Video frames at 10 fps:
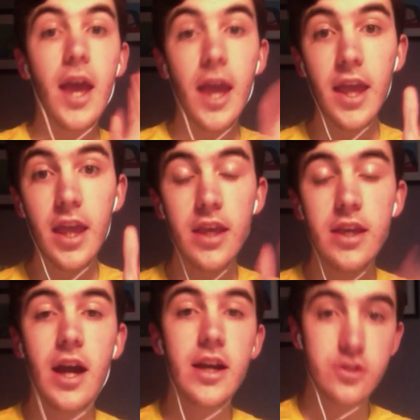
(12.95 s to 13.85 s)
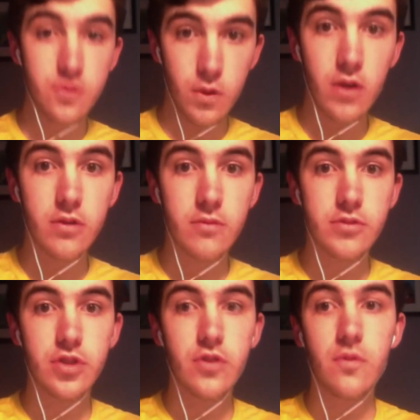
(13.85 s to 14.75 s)
Hey guys, welcome
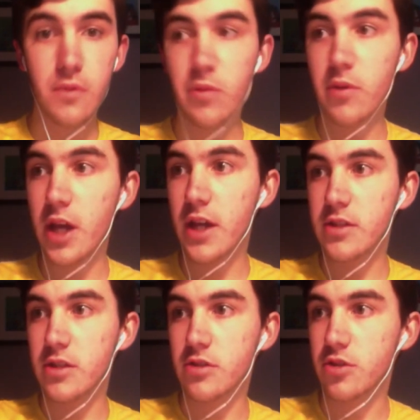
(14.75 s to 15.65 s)
to me reacting